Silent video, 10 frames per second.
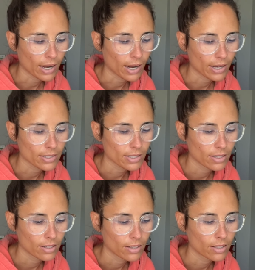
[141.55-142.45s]
at
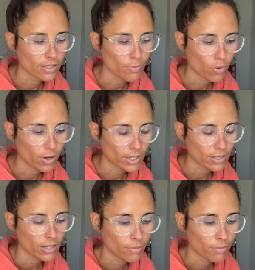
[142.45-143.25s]
this point.